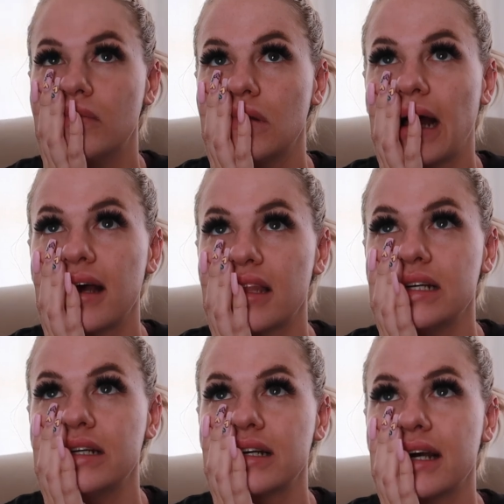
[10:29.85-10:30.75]
like,
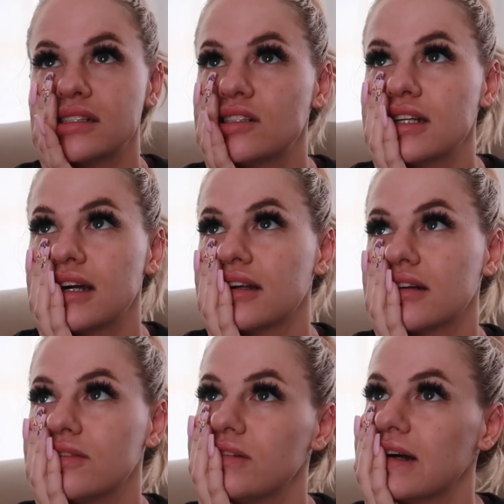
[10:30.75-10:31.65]
the country
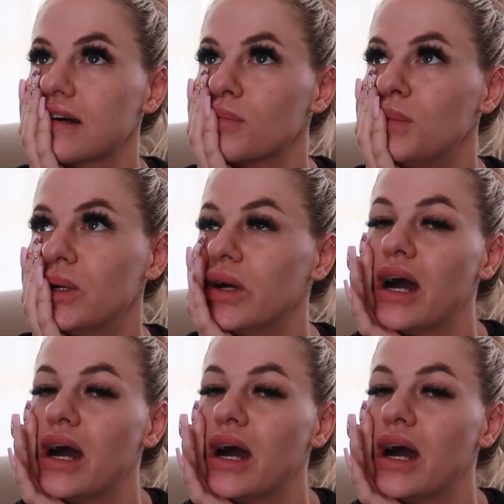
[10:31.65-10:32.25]
kind of like blew